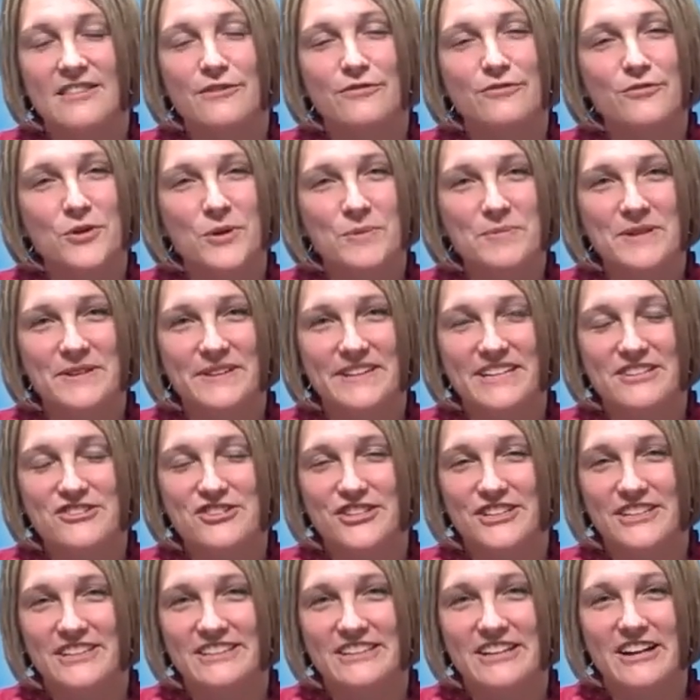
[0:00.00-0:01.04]
The
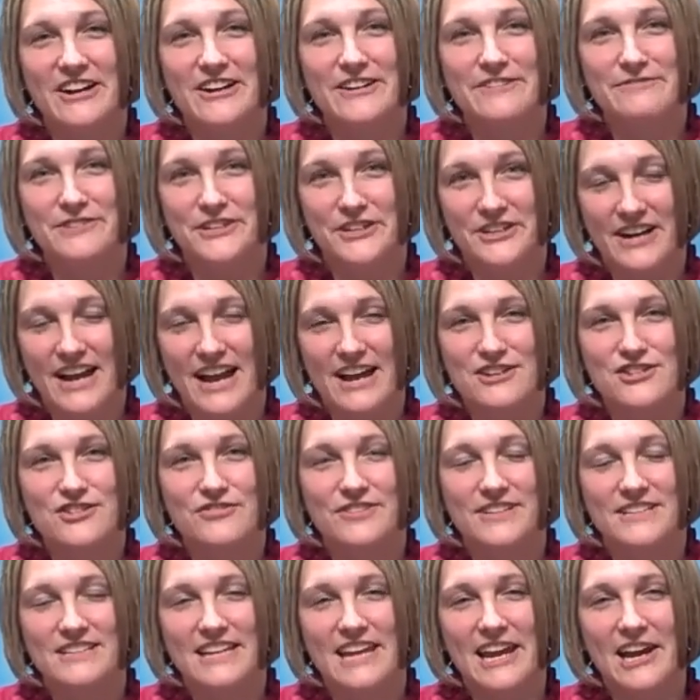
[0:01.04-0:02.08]
formulation of your
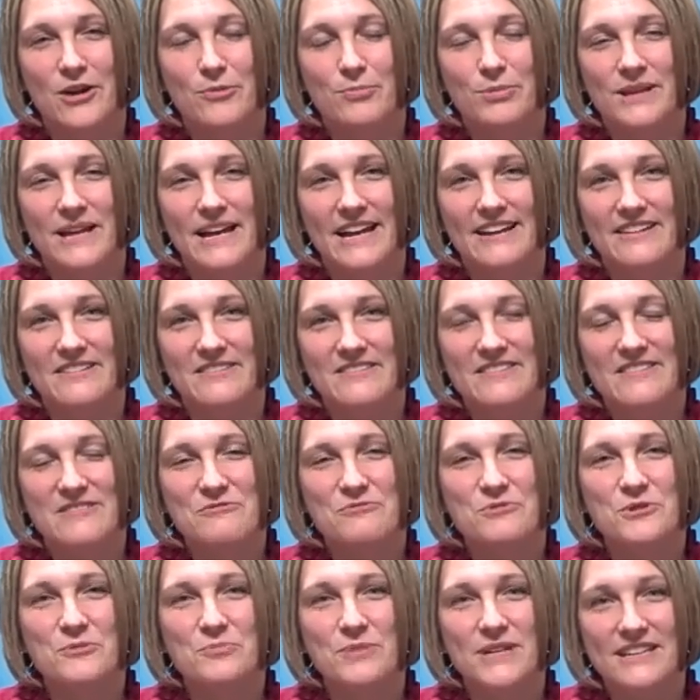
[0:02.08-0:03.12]
adjuvant care plan
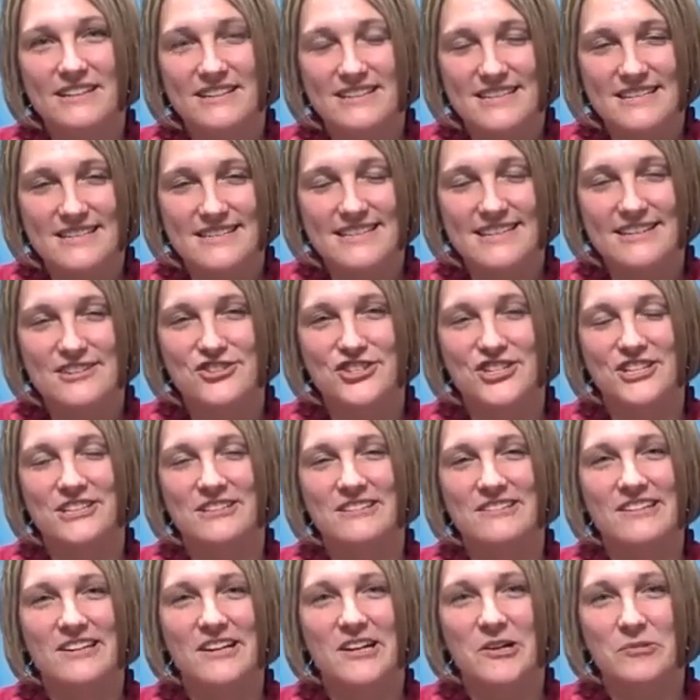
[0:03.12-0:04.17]
will be a
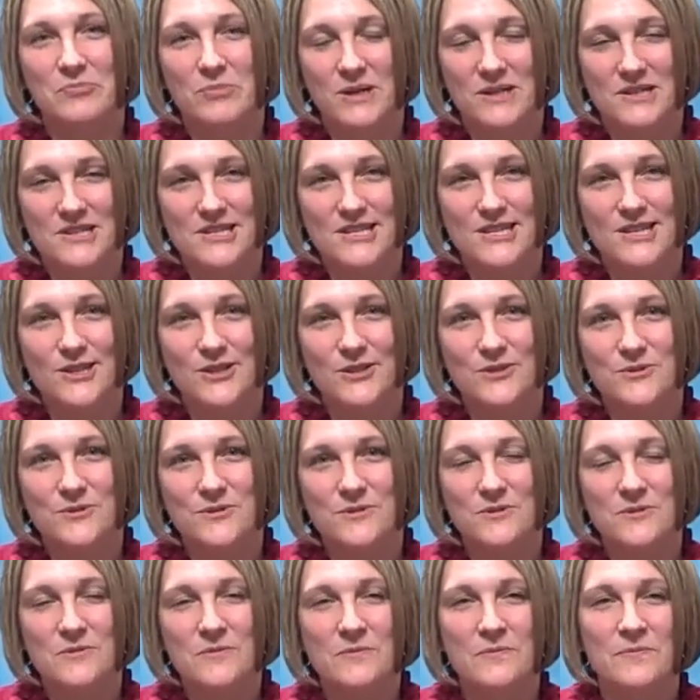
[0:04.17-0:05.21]
decision amongst
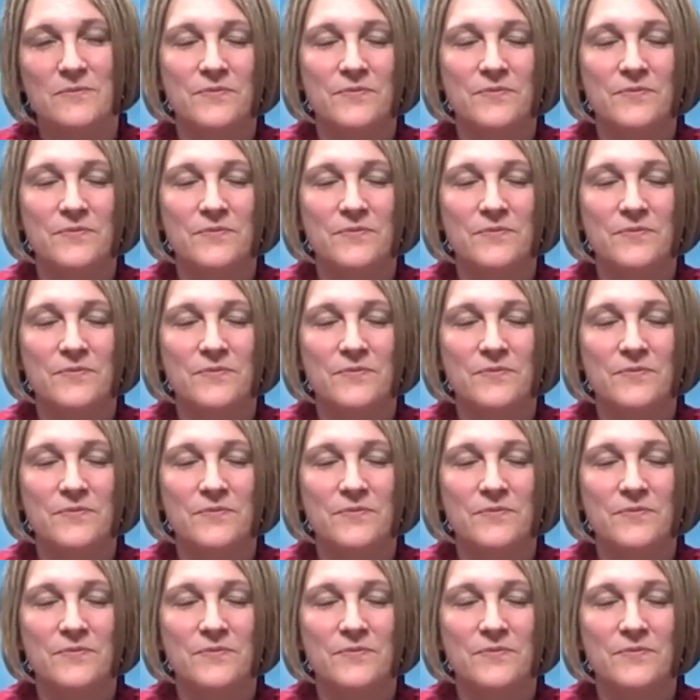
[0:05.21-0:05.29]
you,